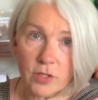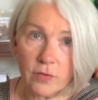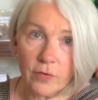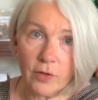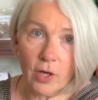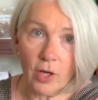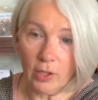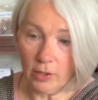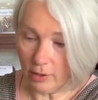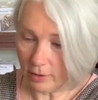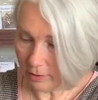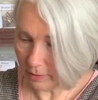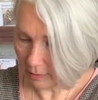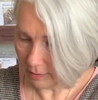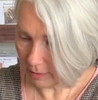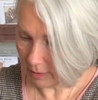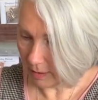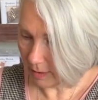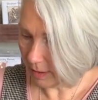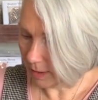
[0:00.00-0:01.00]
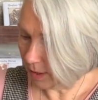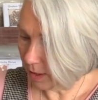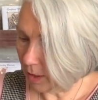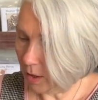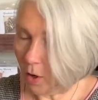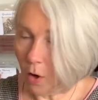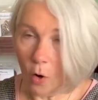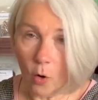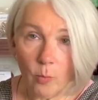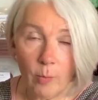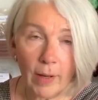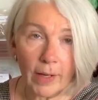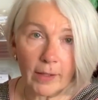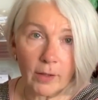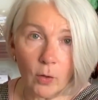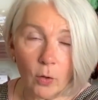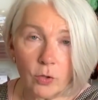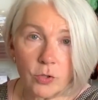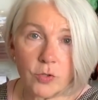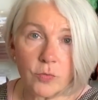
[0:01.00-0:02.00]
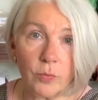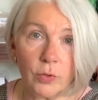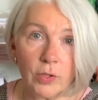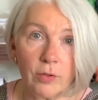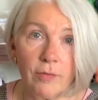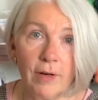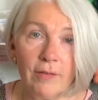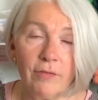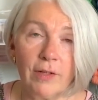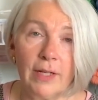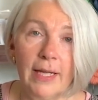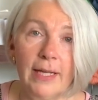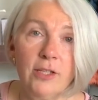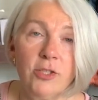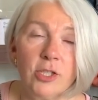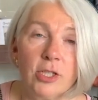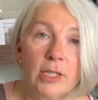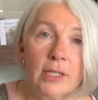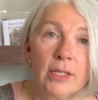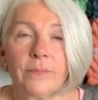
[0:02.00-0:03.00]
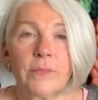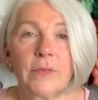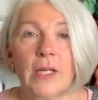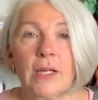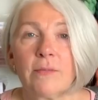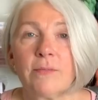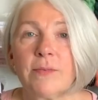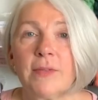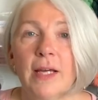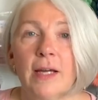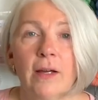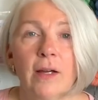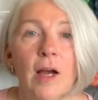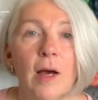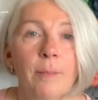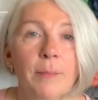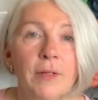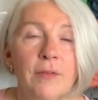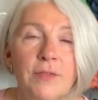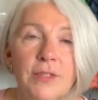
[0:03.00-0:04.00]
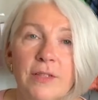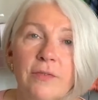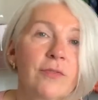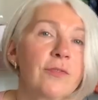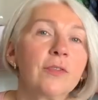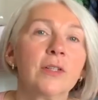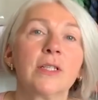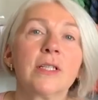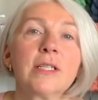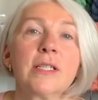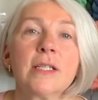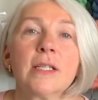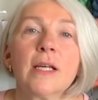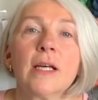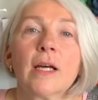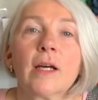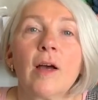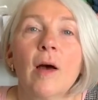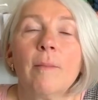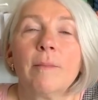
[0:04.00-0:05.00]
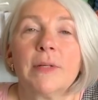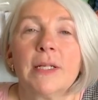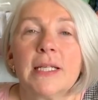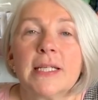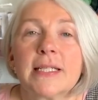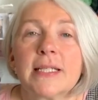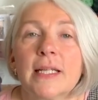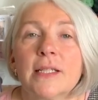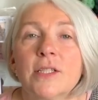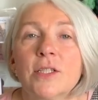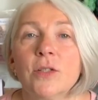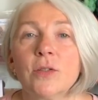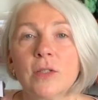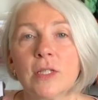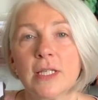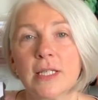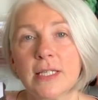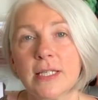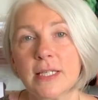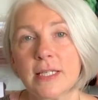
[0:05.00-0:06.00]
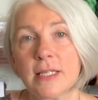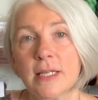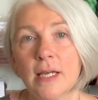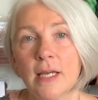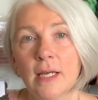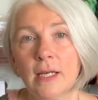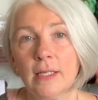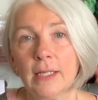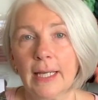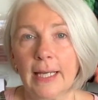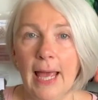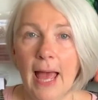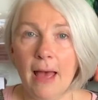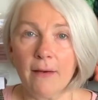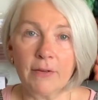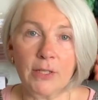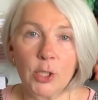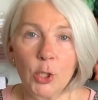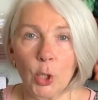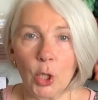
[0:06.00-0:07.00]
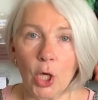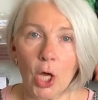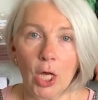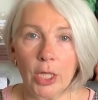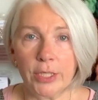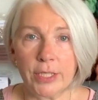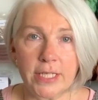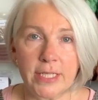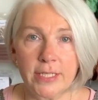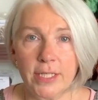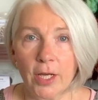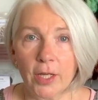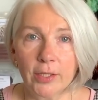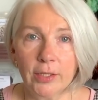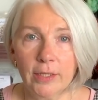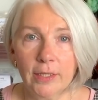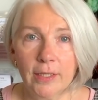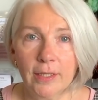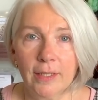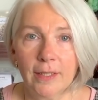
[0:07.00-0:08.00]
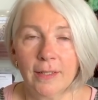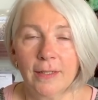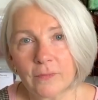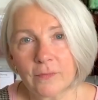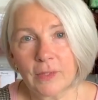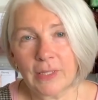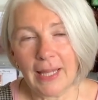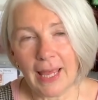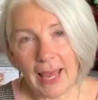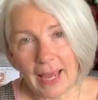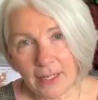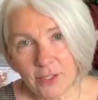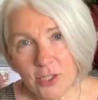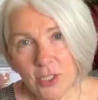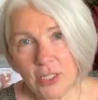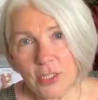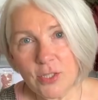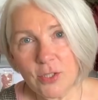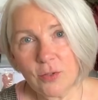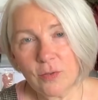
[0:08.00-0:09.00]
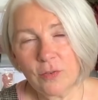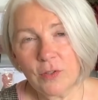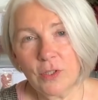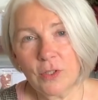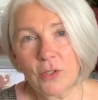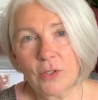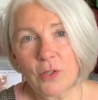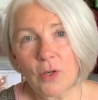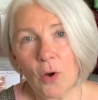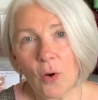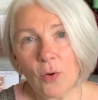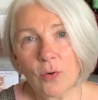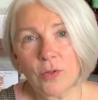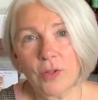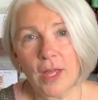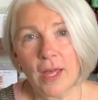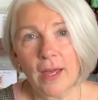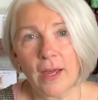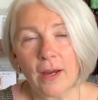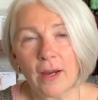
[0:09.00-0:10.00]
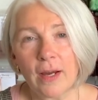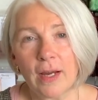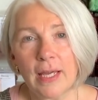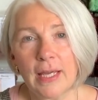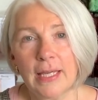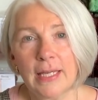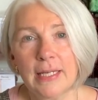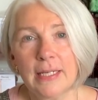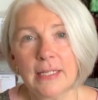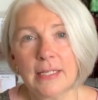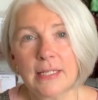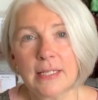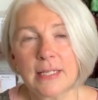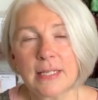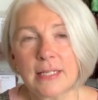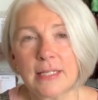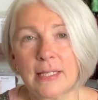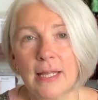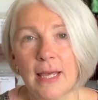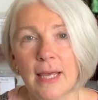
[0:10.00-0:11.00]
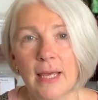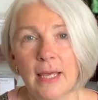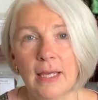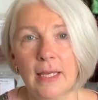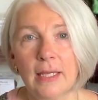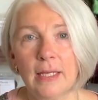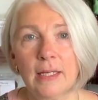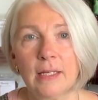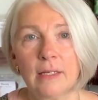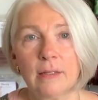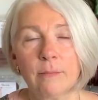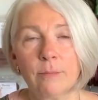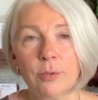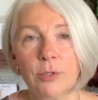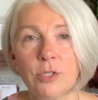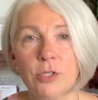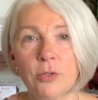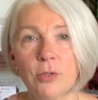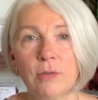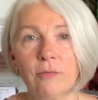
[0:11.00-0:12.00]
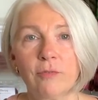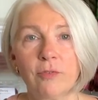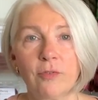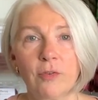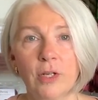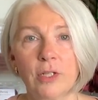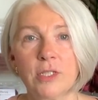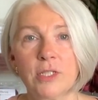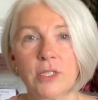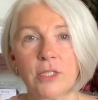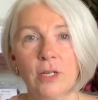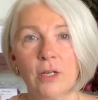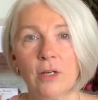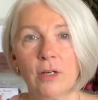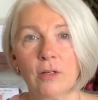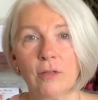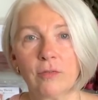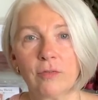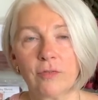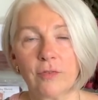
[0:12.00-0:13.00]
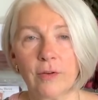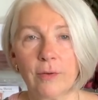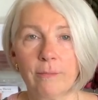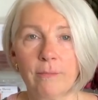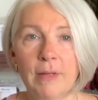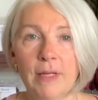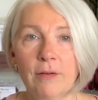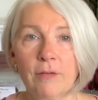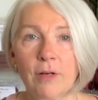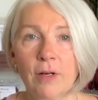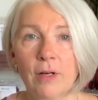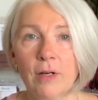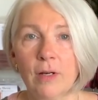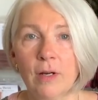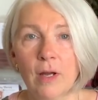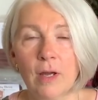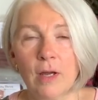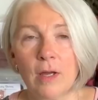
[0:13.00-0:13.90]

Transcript: of Color. Oh my gosh, what a revelation. There are a couple of different companies that do this, like having your colors done. What they actually do if you go there is they put you in front of a mirror